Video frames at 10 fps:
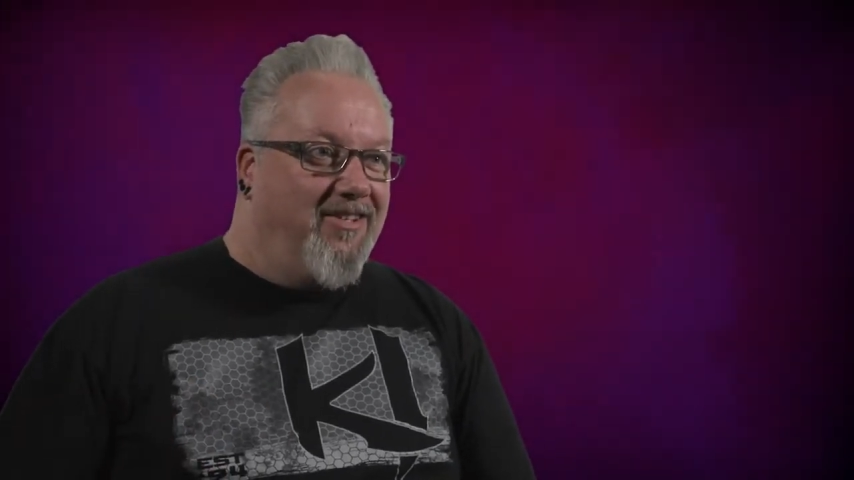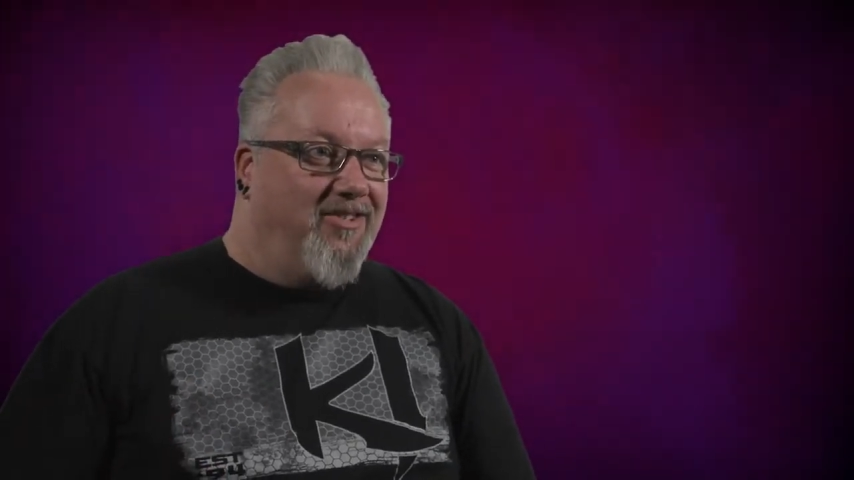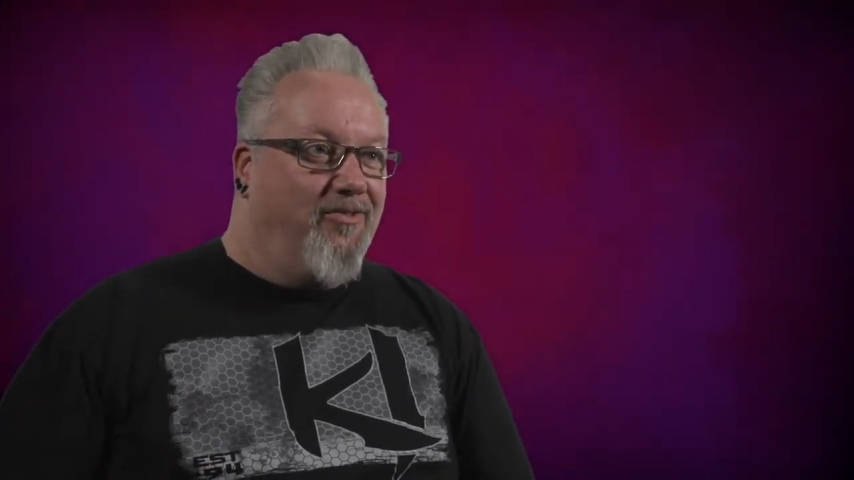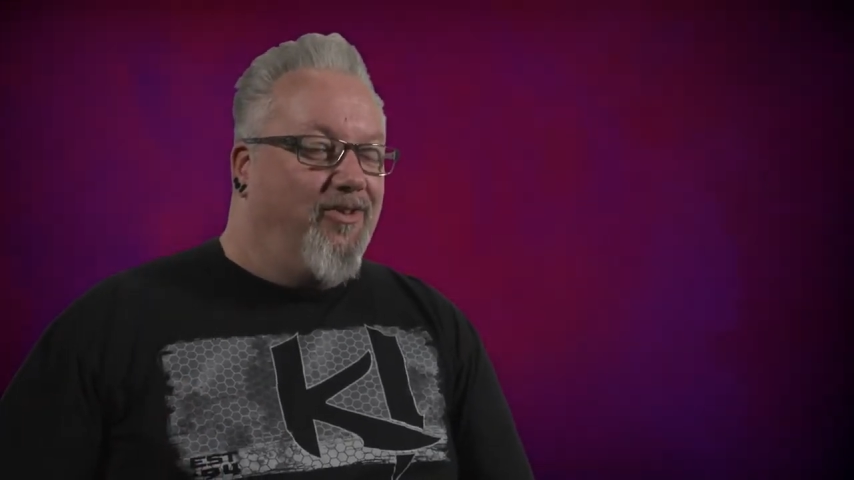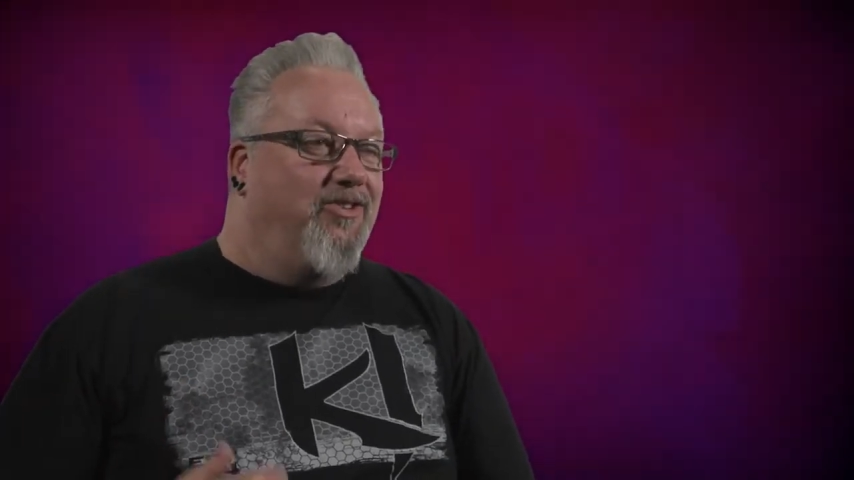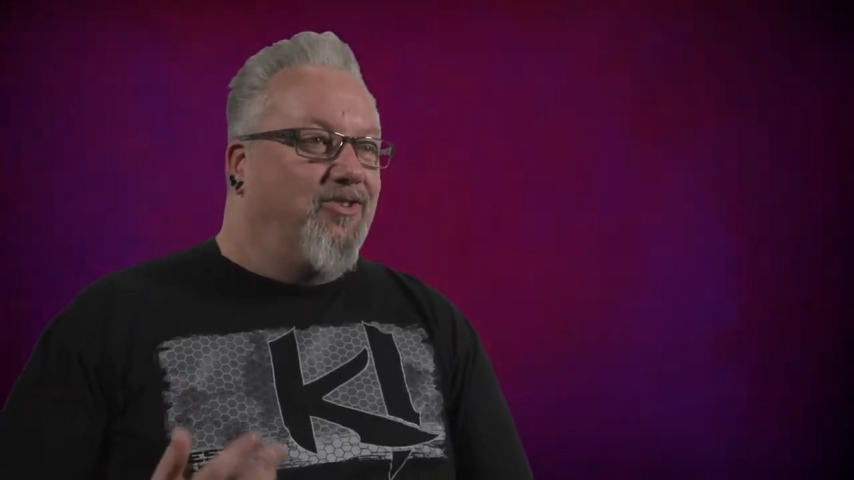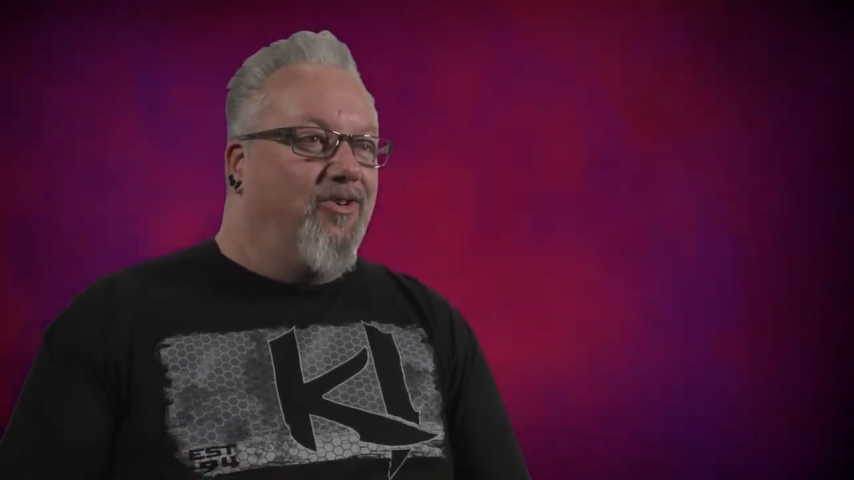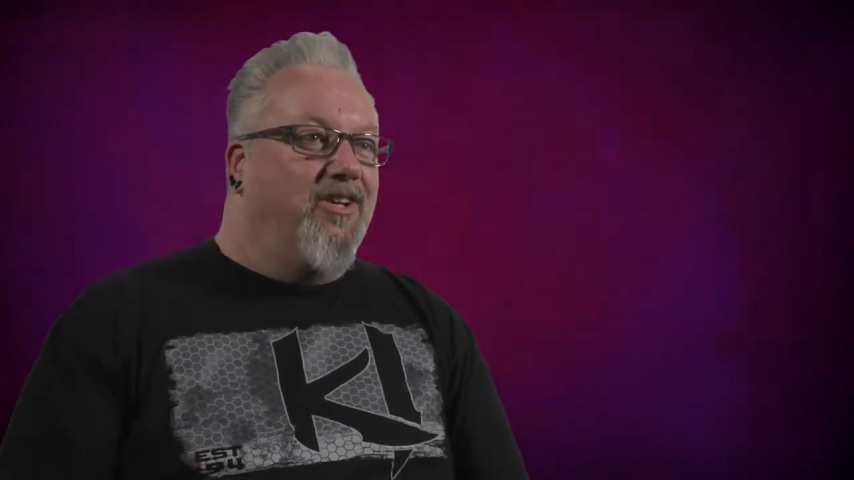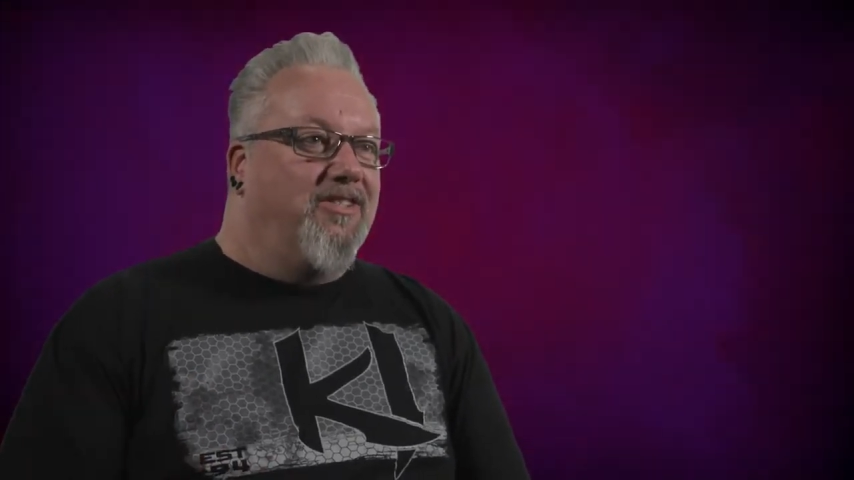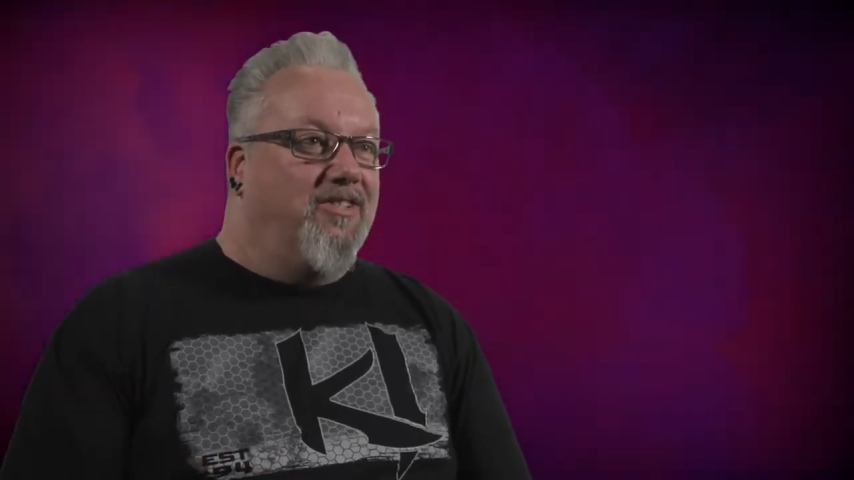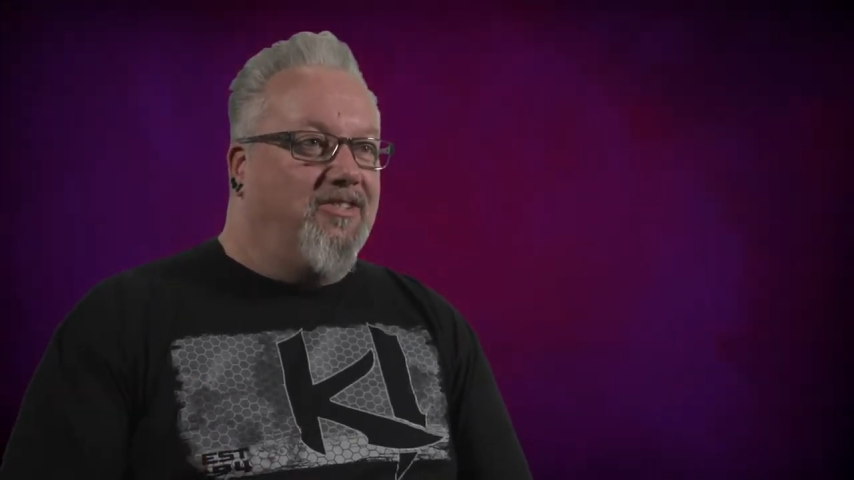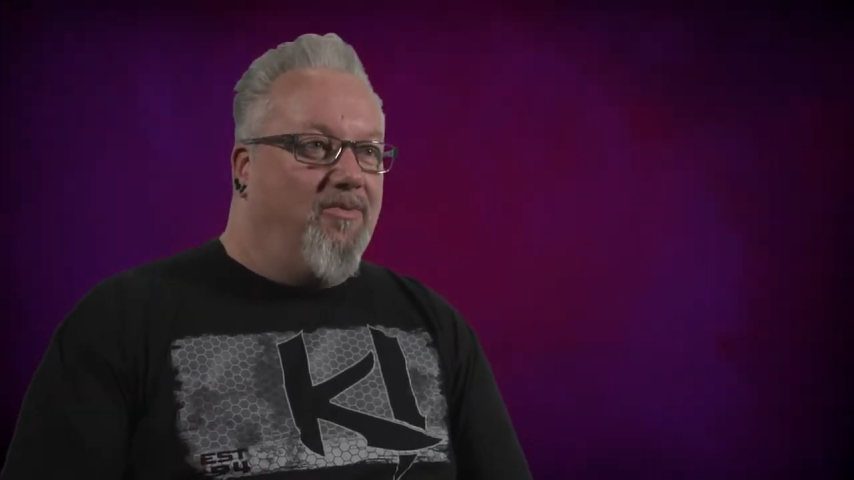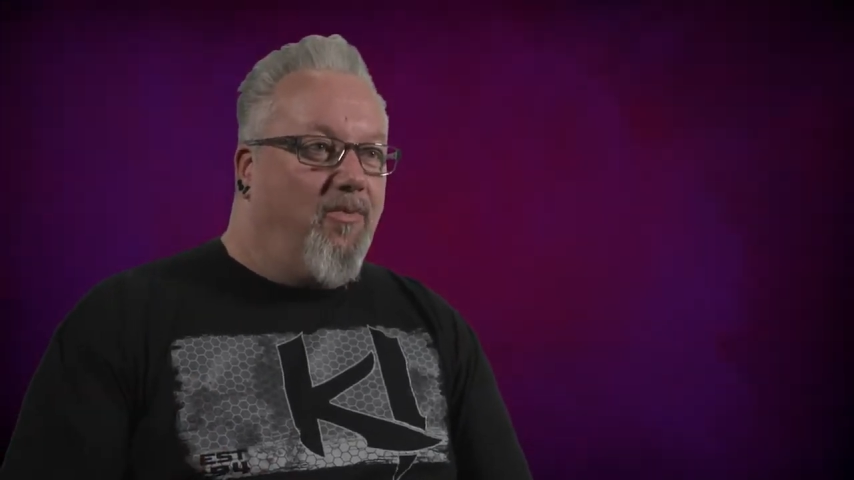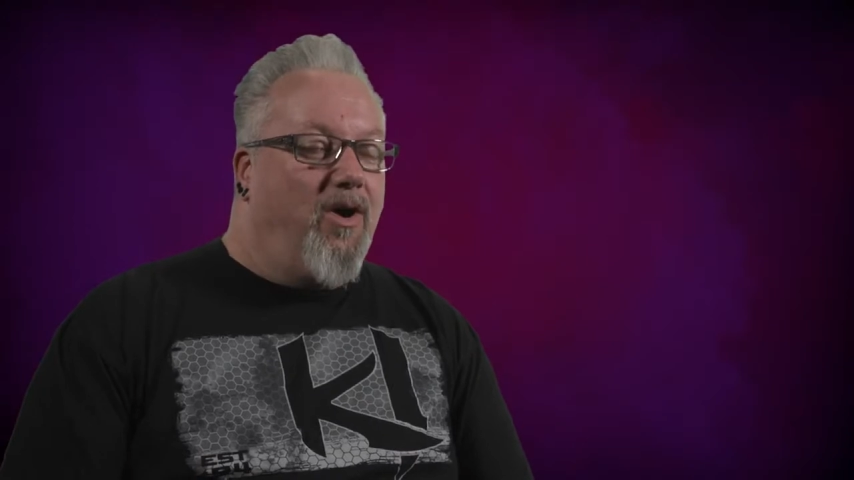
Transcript: So for the scoring system,